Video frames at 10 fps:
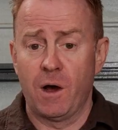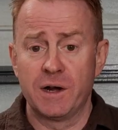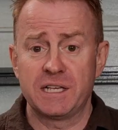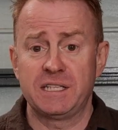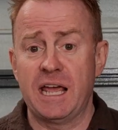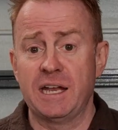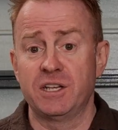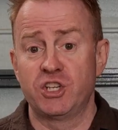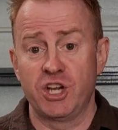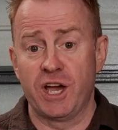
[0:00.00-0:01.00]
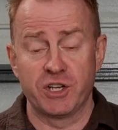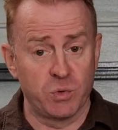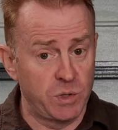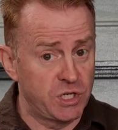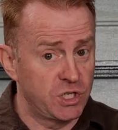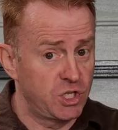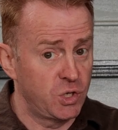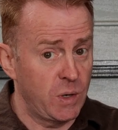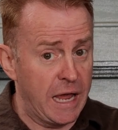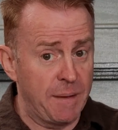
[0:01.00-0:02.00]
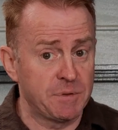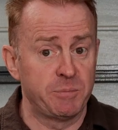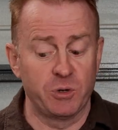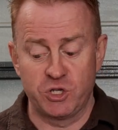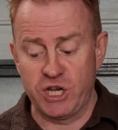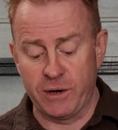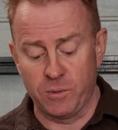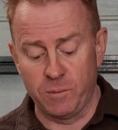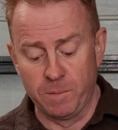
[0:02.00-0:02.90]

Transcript: on a standard charger, which is 2 amps per channel.